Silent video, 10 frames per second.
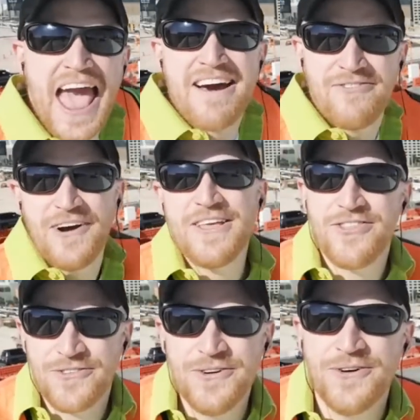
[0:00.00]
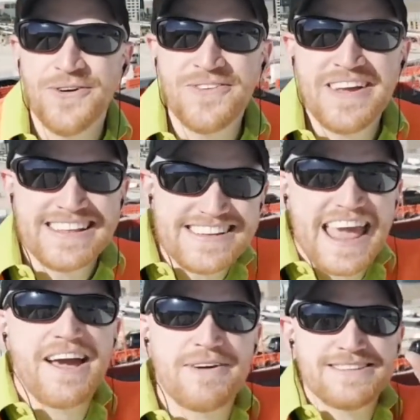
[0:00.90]
halfway through. And
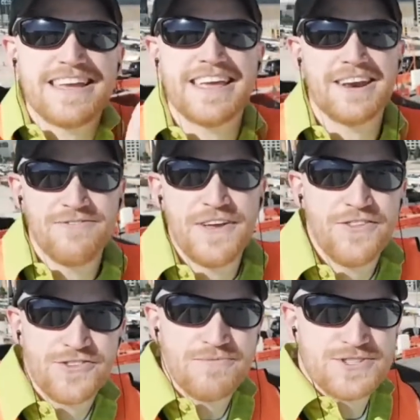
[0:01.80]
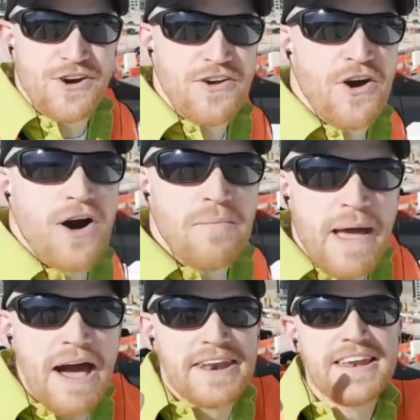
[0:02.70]
today I'm going to take you on a field trip, to show you all
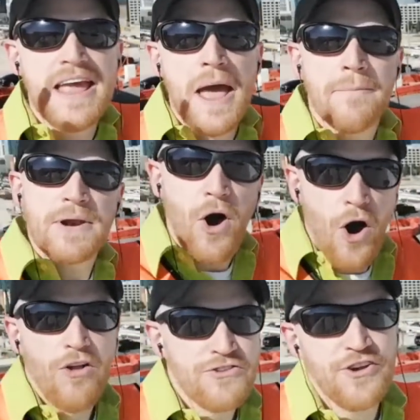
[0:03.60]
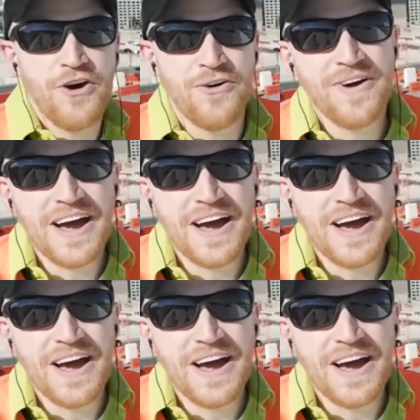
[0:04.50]
about it but also